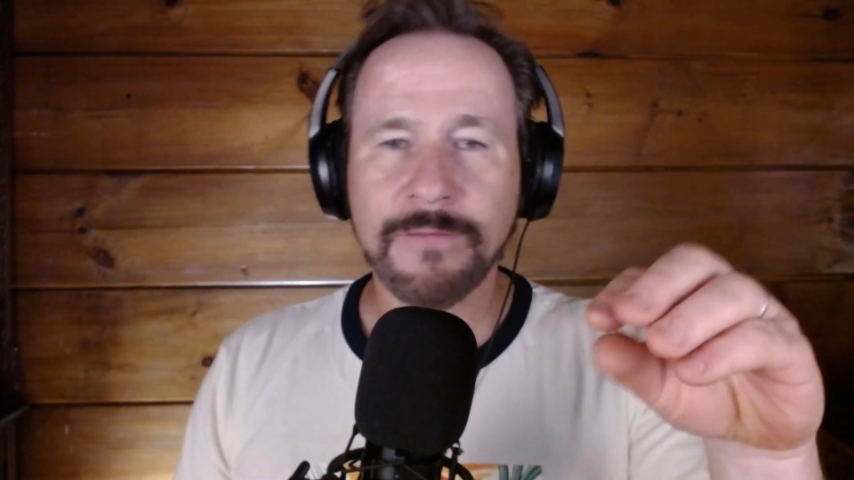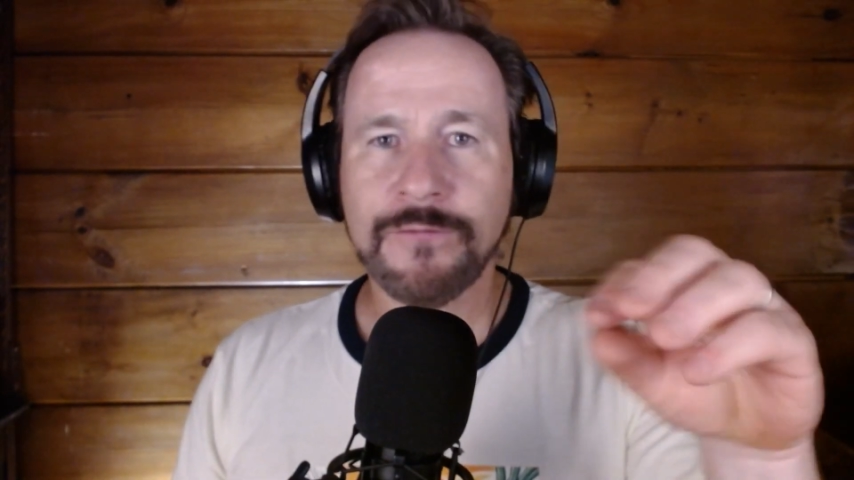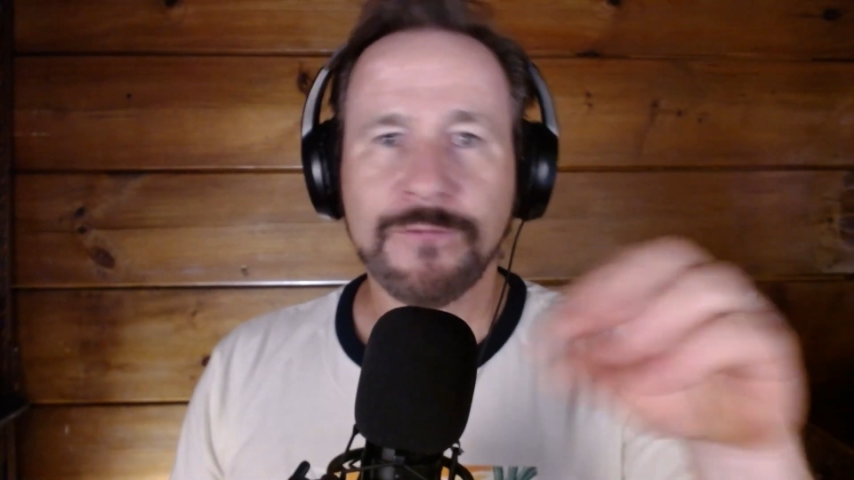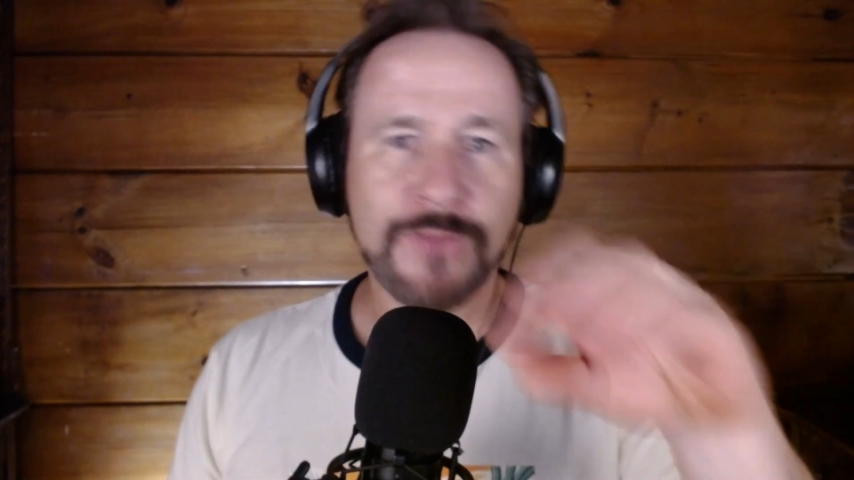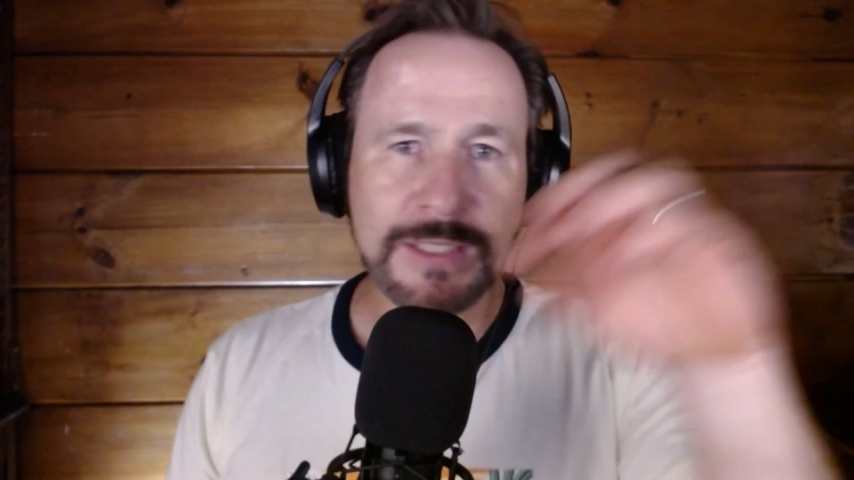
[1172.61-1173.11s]

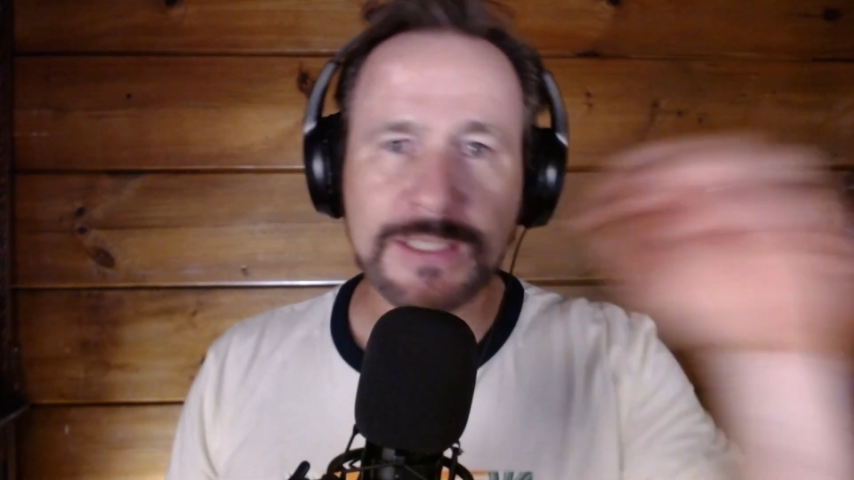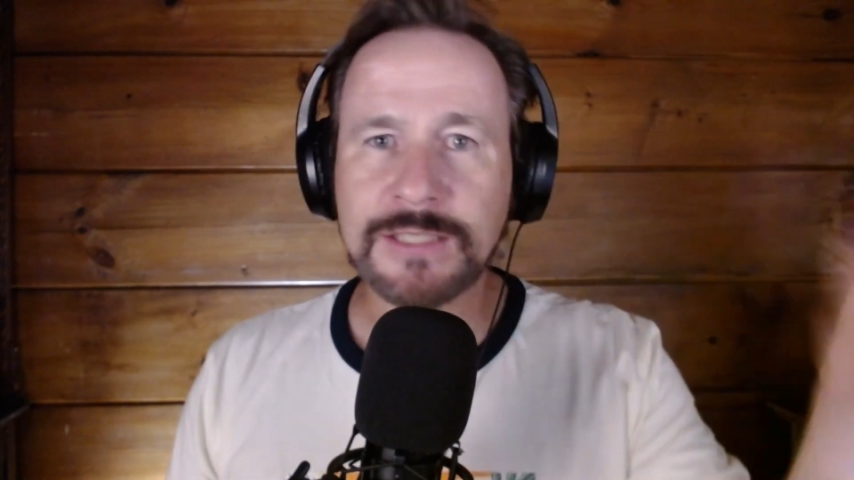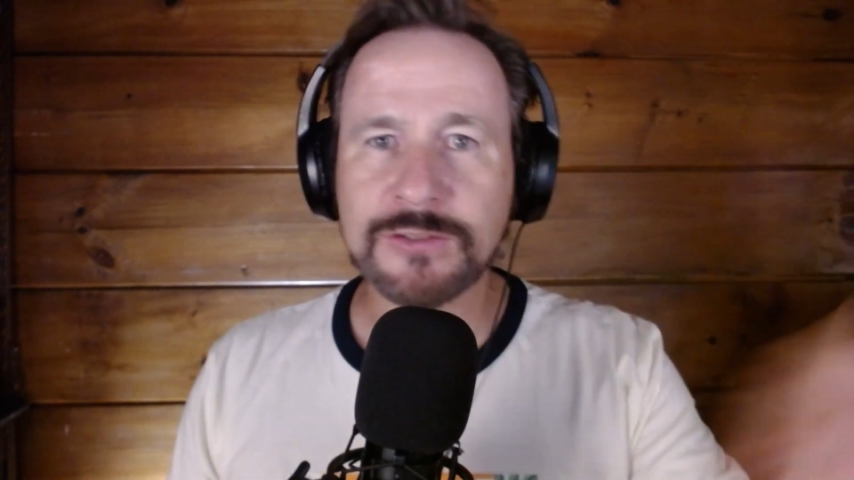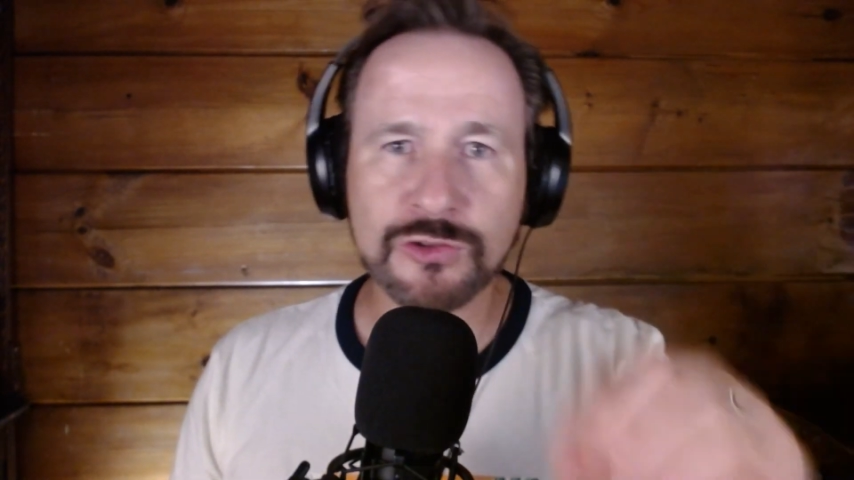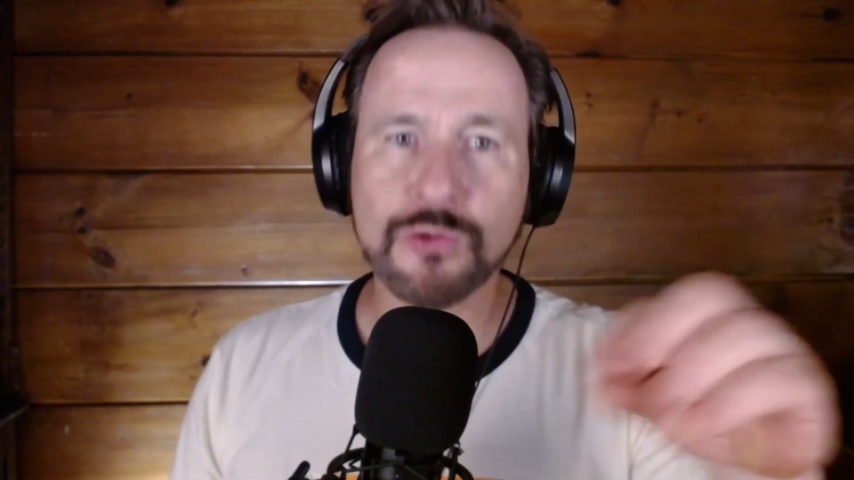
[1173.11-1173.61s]

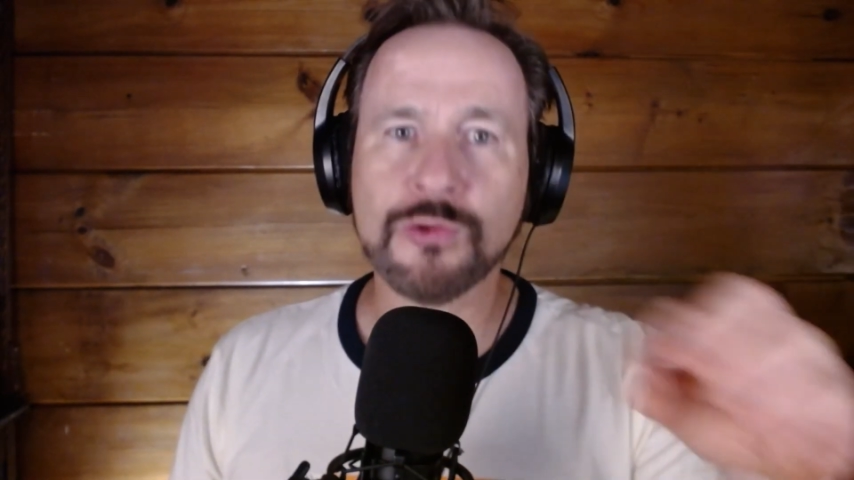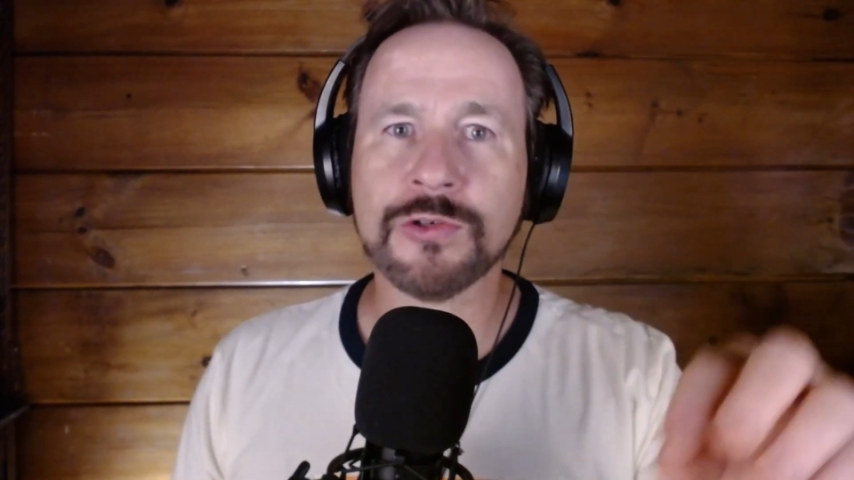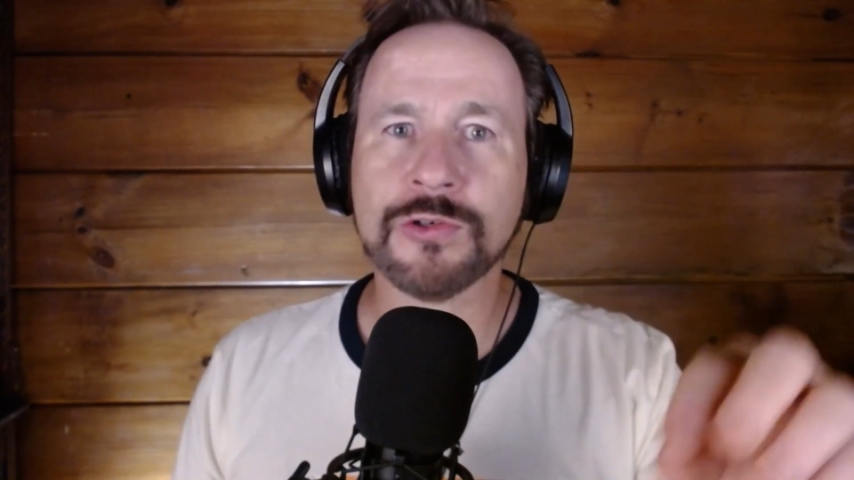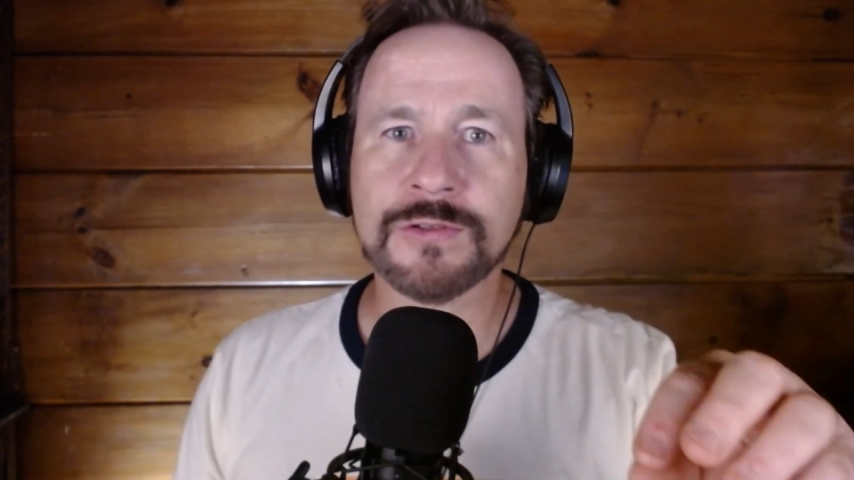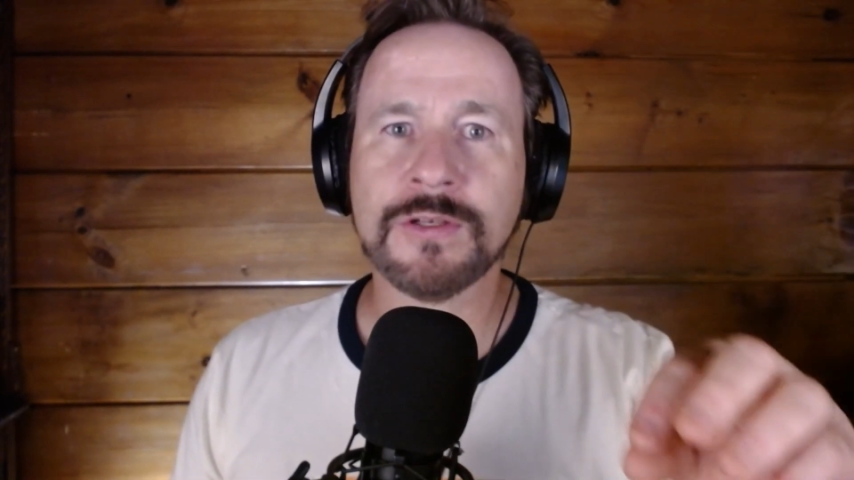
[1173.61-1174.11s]
funding
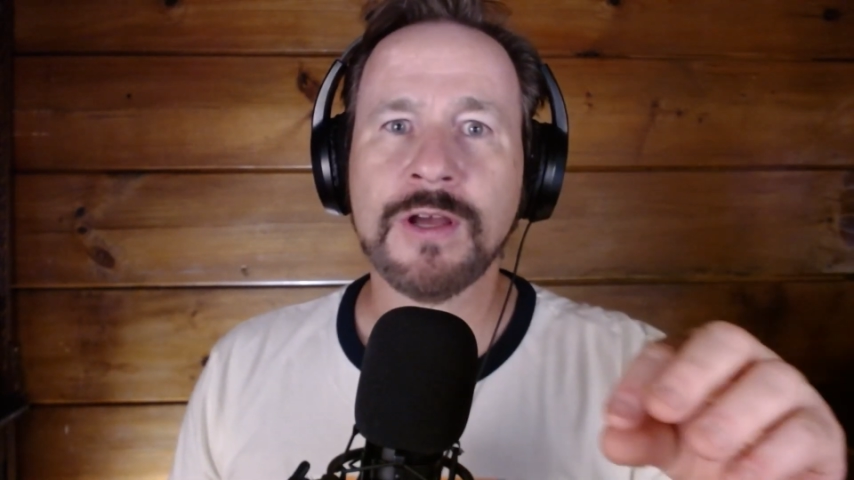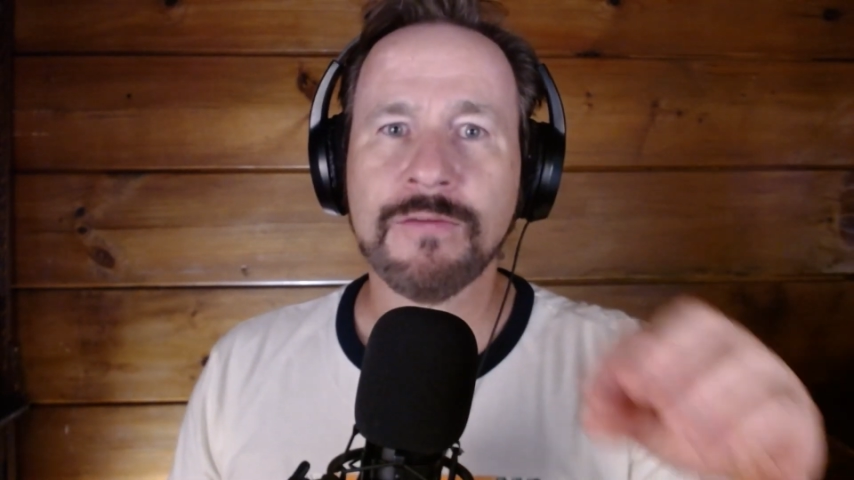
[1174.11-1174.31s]
source